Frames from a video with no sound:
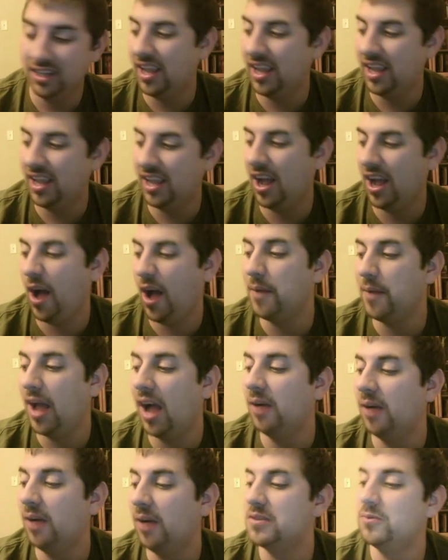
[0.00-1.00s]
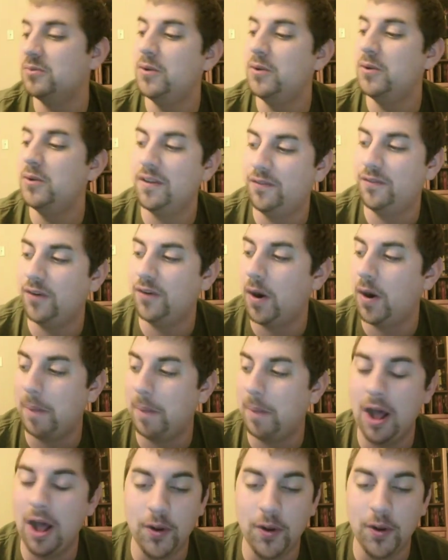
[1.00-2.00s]
I was rooting for Apollo
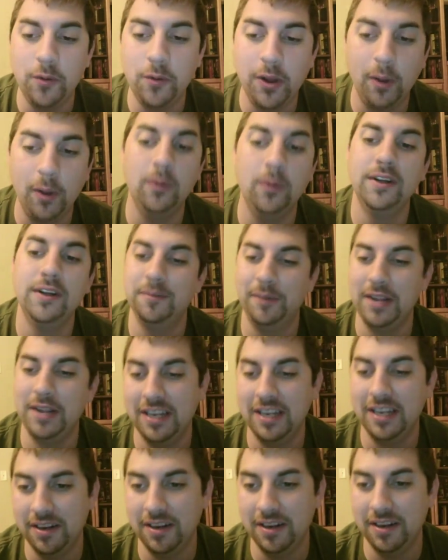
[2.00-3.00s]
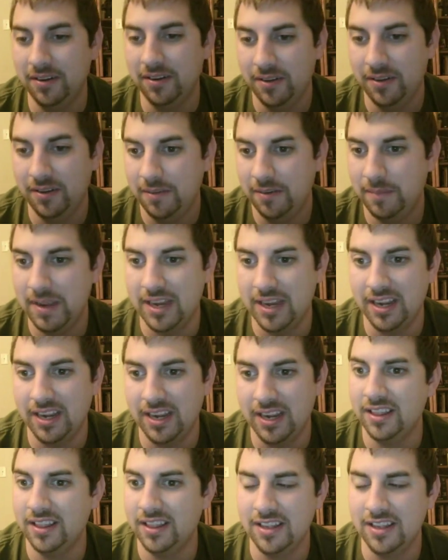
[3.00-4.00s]
Ono, but he didn't make it,
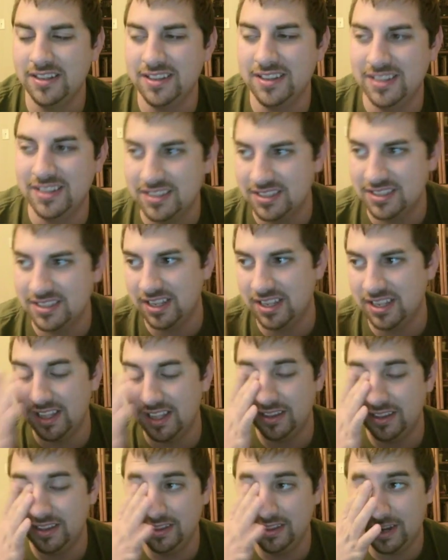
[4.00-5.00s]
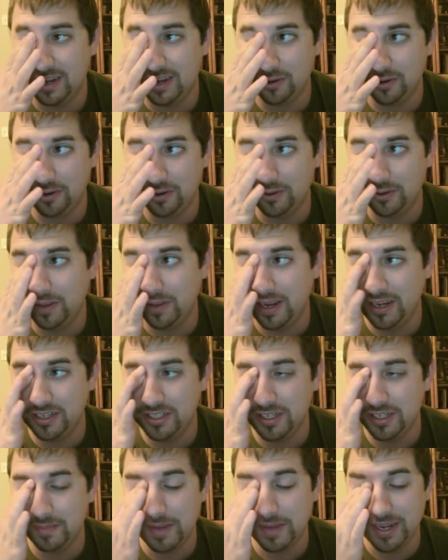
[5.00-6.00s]
and that girl
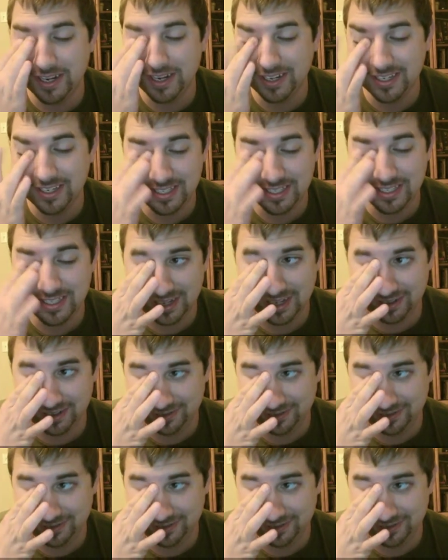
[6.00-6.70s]
Angie made it instead.